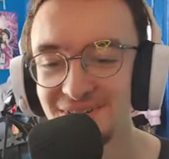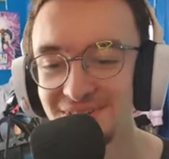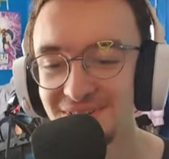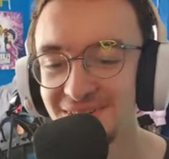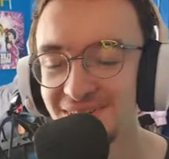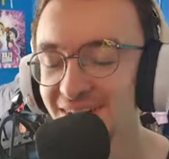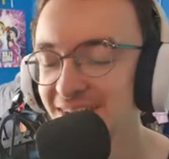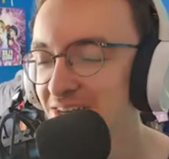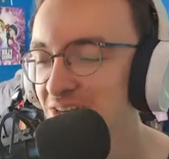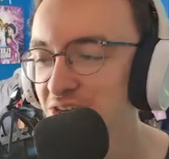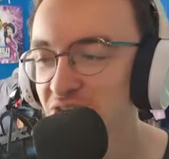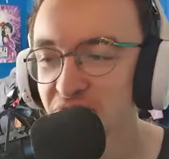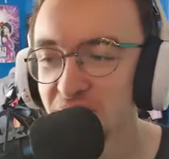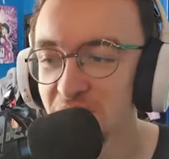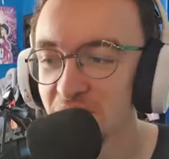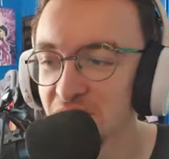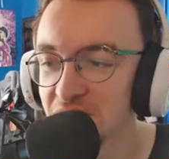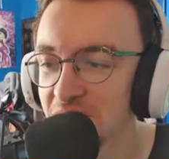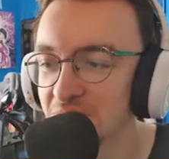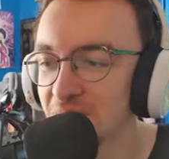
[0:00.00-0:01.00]
I love
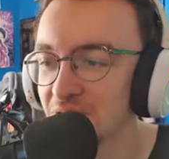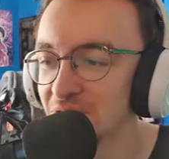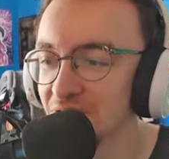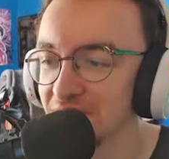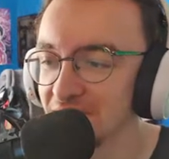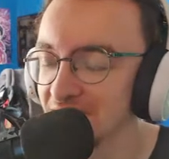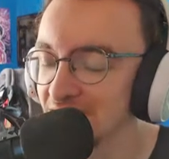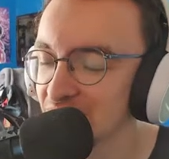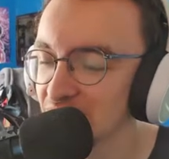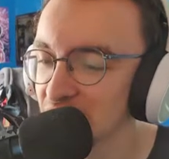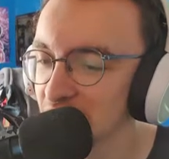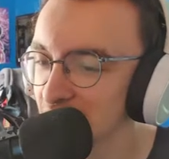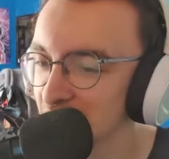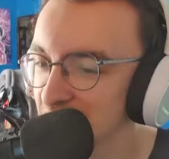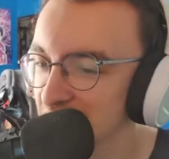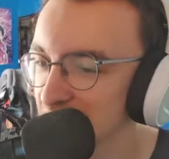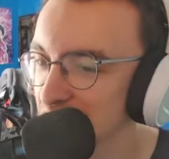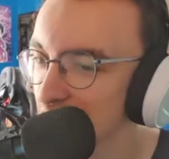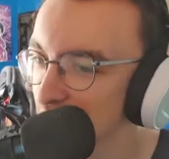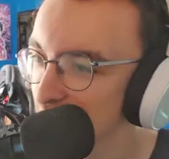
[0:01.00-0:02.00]
block party, even though I
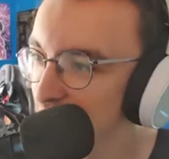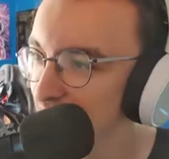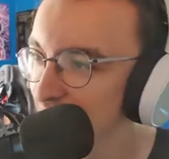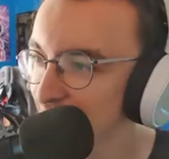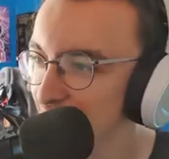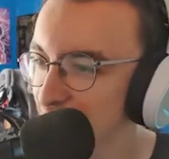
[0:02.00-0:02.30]
don't think I've